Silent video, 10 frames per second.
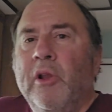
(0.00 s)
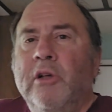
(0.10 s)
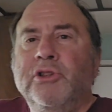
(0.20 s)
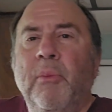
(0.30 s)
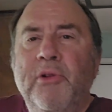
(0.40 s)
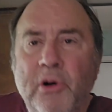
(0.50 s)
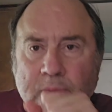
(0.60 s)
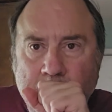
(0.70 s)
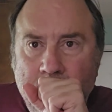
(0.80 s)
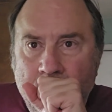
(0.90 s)
And some of you
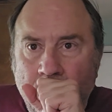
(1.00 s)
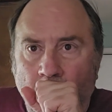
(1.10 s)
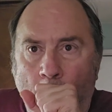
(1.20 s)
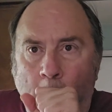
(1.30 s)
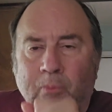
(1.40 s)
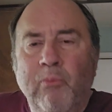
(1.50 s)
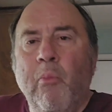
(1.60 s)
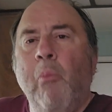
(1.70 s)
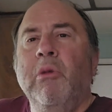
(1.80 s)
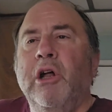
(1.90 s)

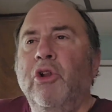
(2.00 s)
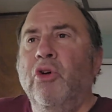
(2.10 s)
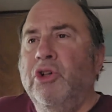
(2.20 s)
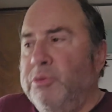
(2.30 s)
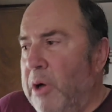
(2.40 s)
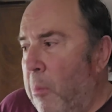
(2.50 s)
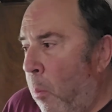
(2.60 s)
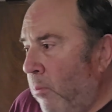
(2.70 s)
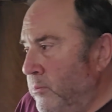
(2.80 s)
may not know this, but